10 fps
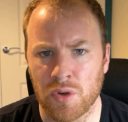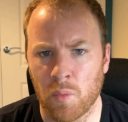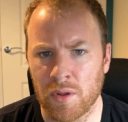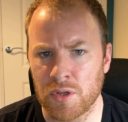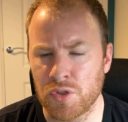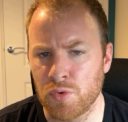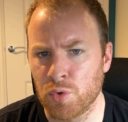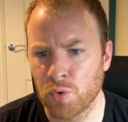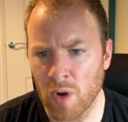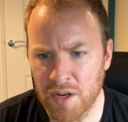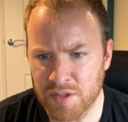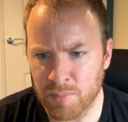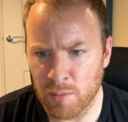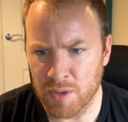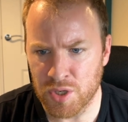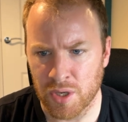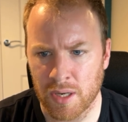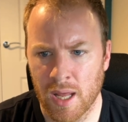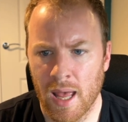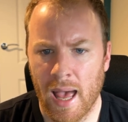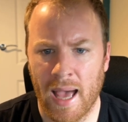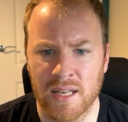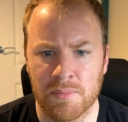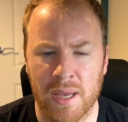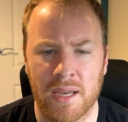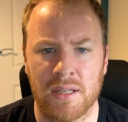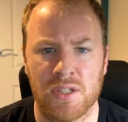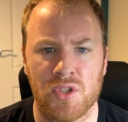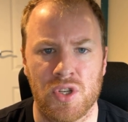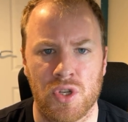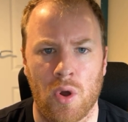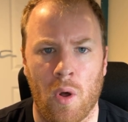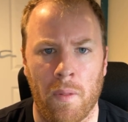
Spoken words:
whether to grant permission and make a decision on